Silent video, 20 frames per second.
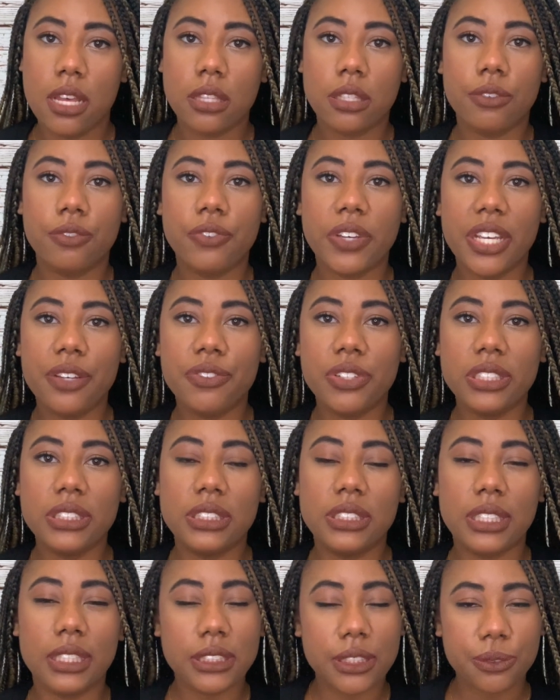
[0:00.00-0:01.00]
The
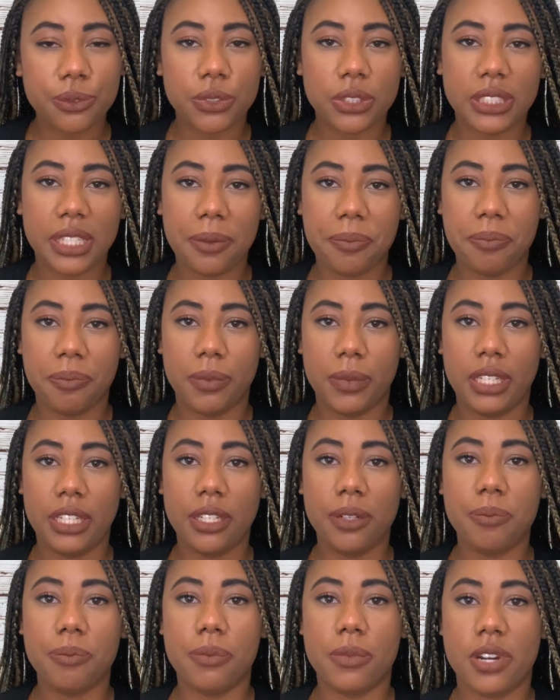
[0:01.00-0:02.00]
favorites doesn't really
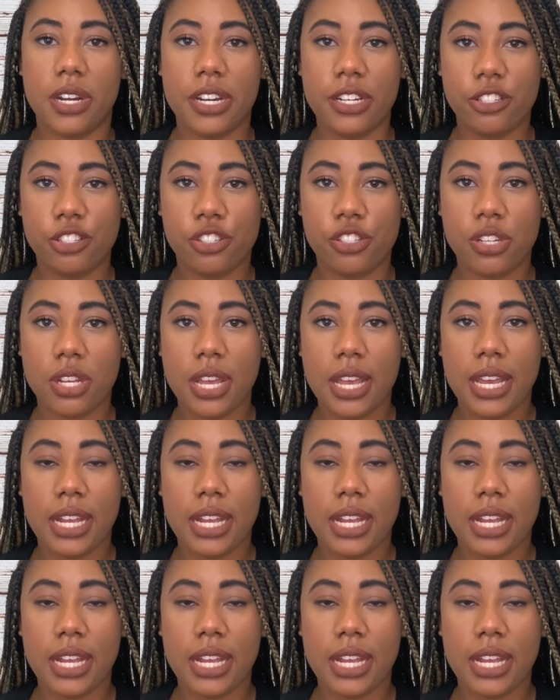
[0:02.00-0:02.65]
mean much.